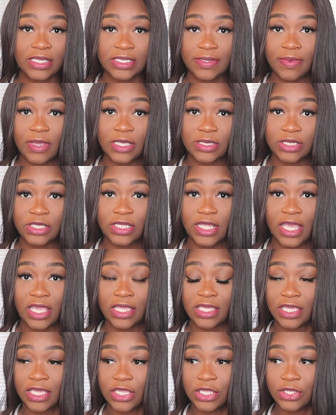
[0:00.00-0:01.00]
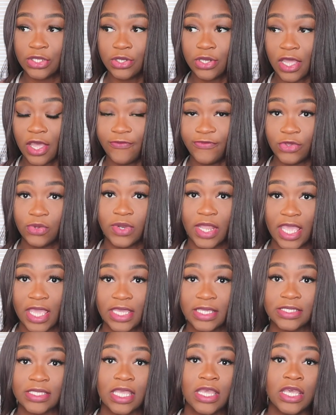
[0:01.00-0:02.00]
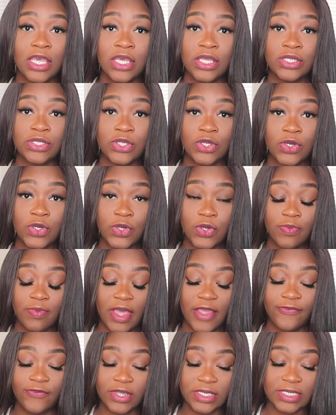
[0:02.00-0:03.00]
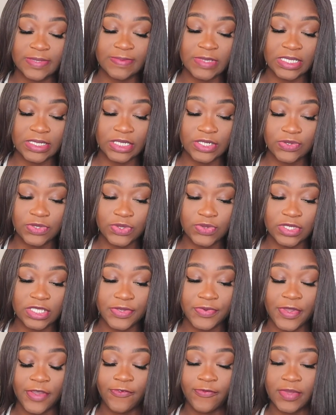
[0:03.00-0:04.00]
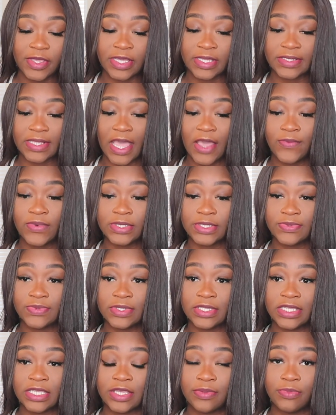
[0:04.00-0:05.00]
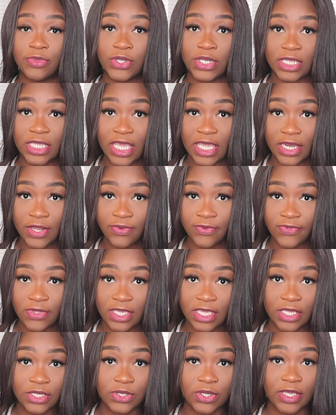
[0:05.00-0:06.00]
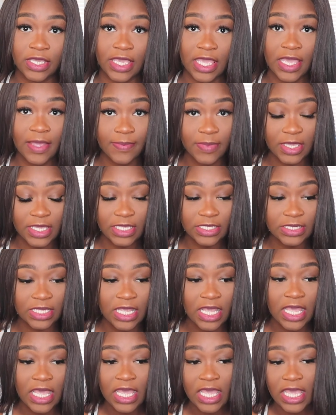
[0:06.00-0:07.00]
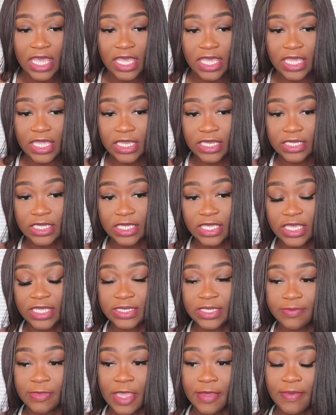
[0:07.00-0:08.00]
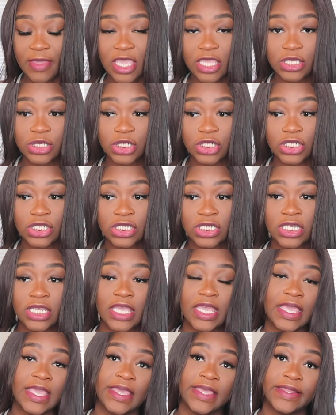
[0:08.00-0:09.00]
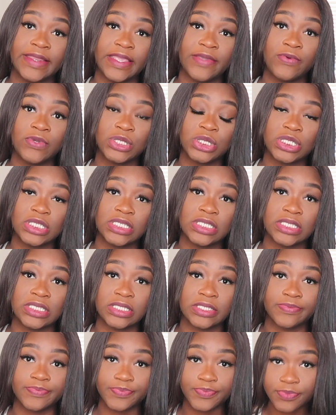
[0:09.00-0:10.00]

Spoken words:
semester like in a few days. So my first semester was really rough because I wasn't really communicating with the kids on campus and the kids in my major, and it was just